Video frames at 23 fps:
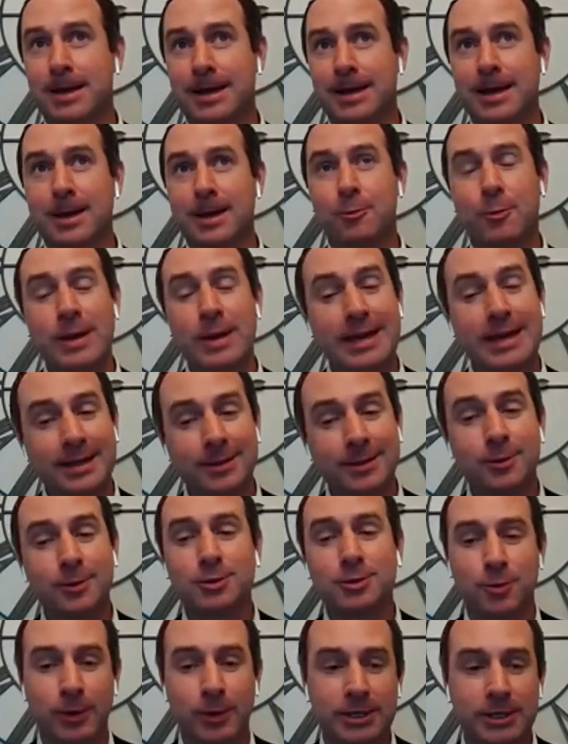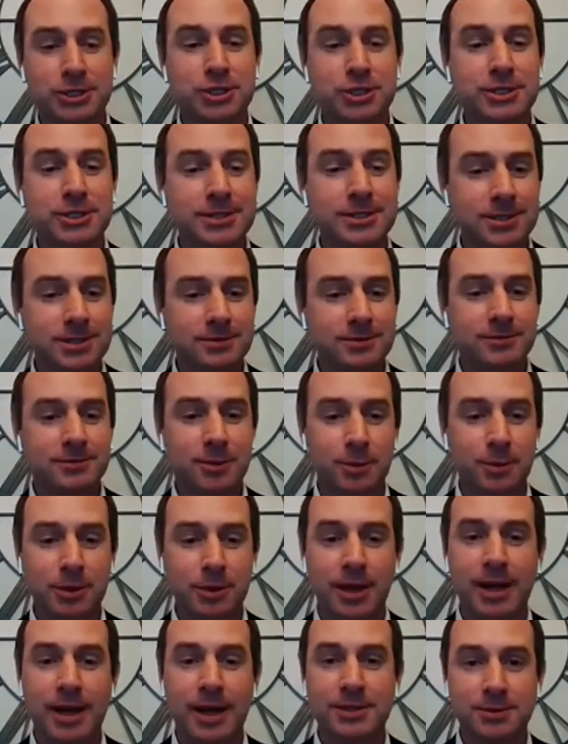We get those questions from
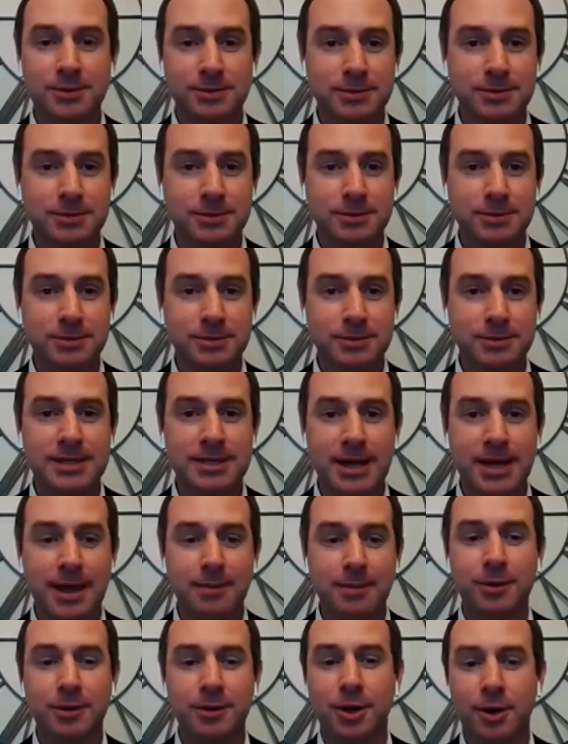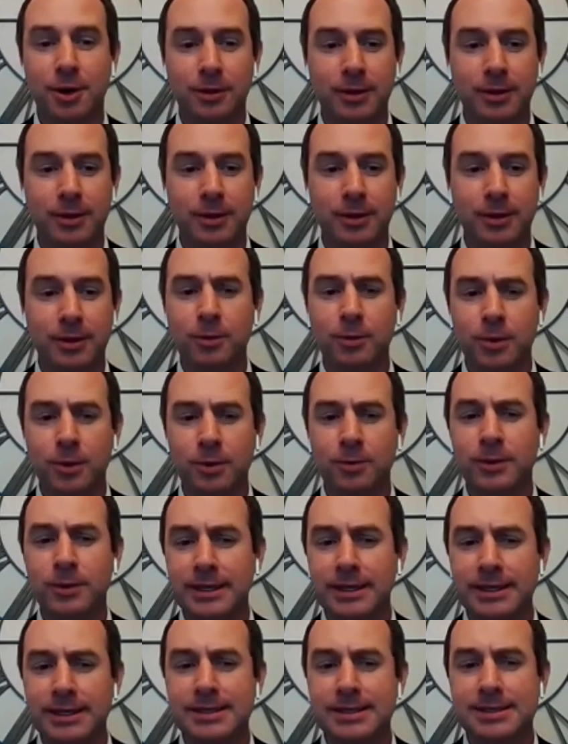clients from time to time, like what
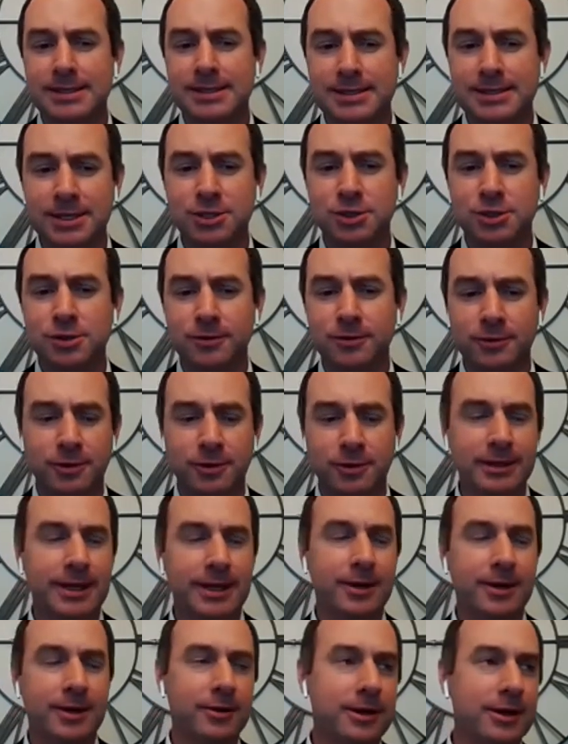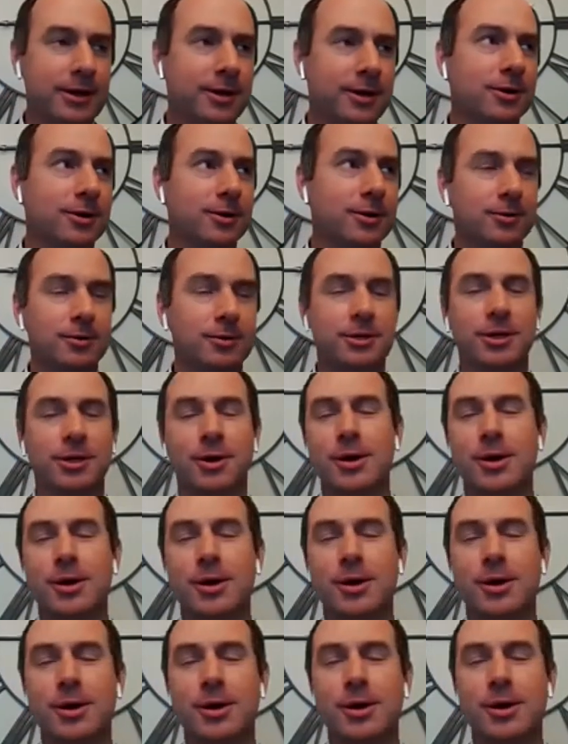really is essential for a leader here,
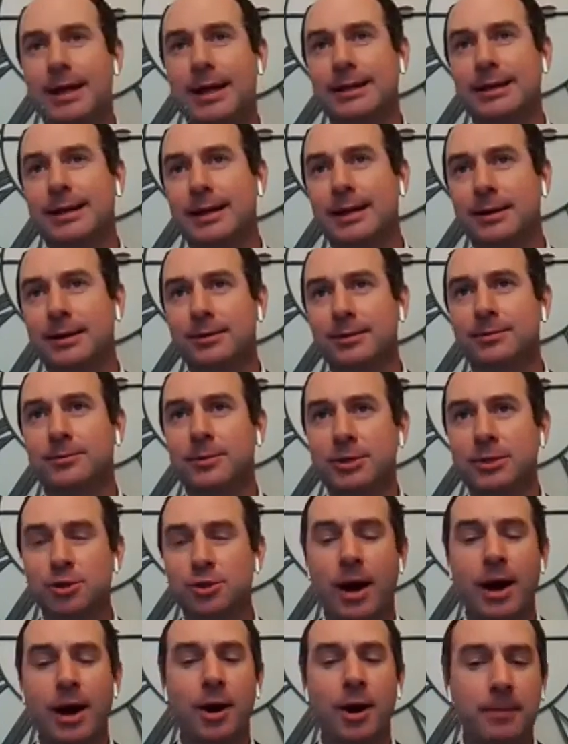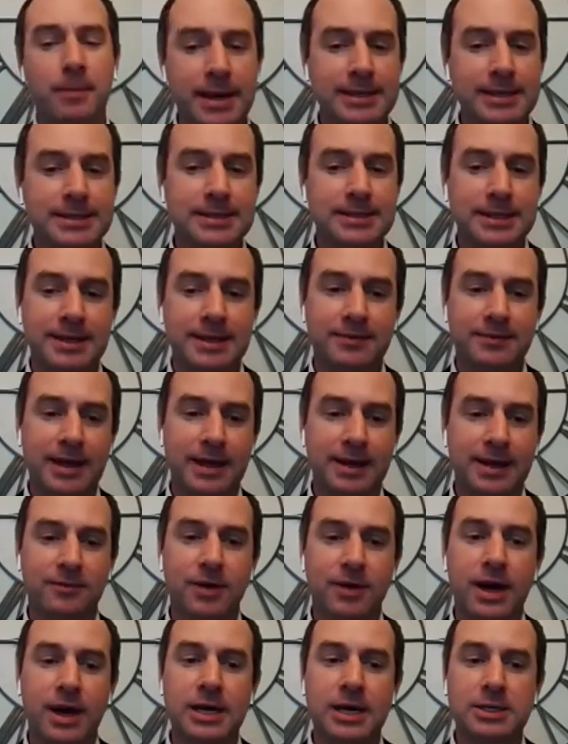and we try our best to give that
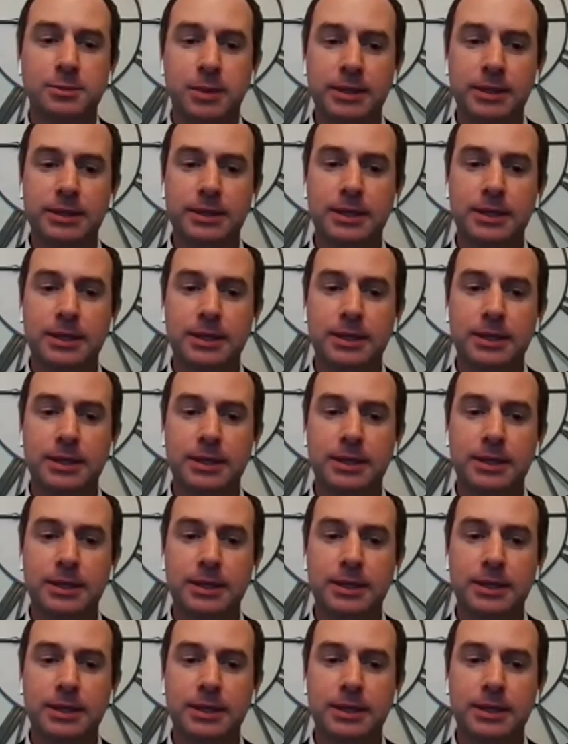advice, but